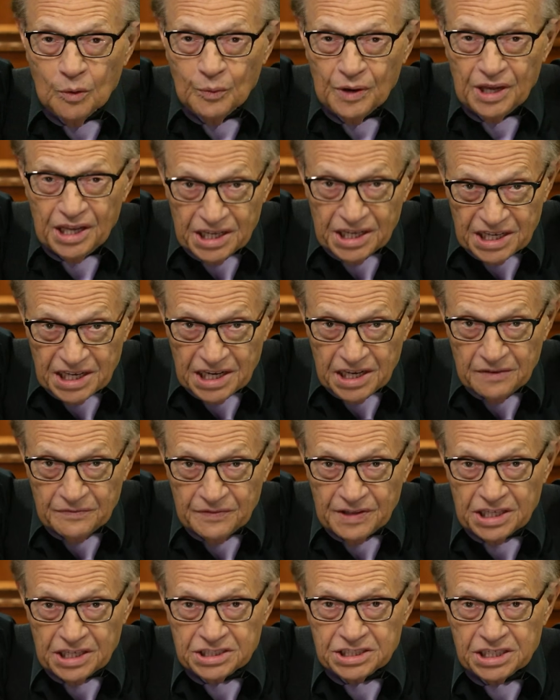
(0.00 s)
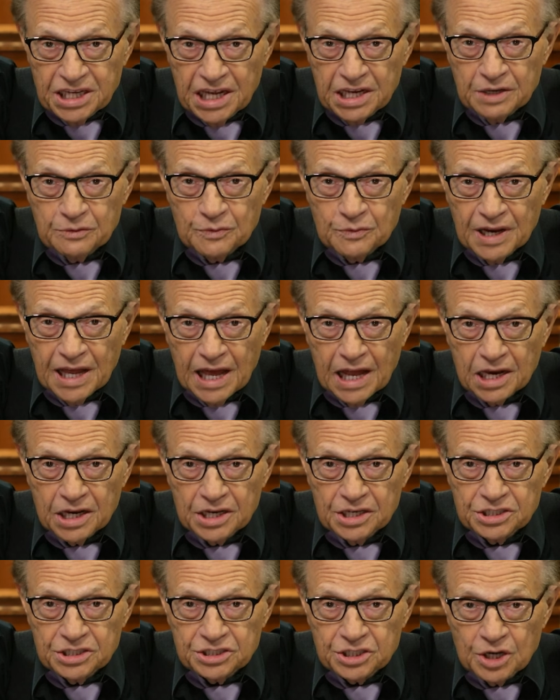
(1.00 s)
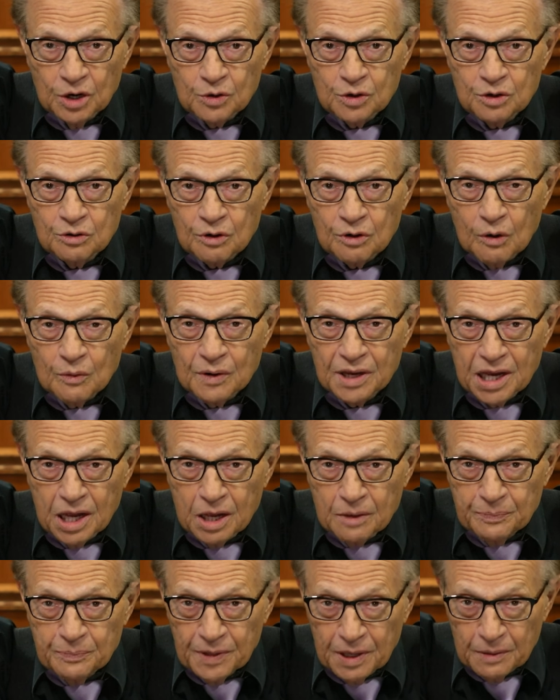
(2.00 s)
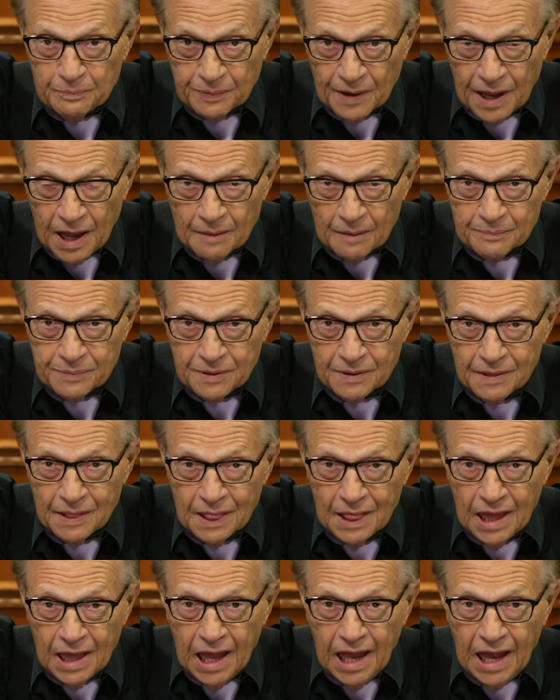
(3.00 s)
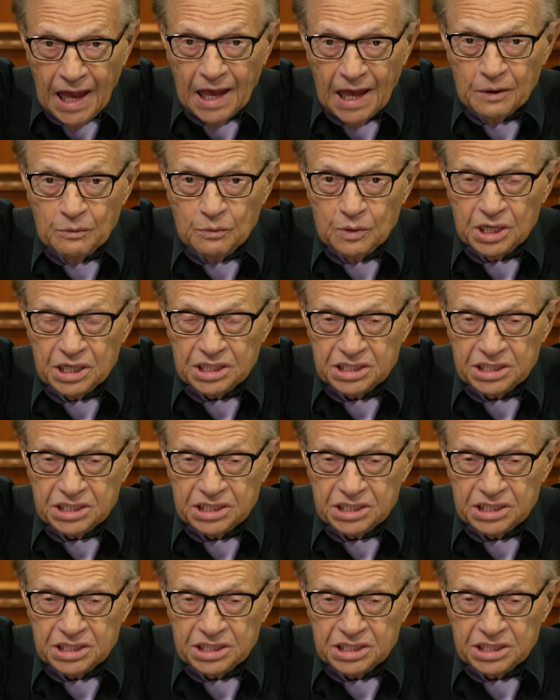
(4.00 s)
WeTV's hit reality show Growing Up Hip Hop, and will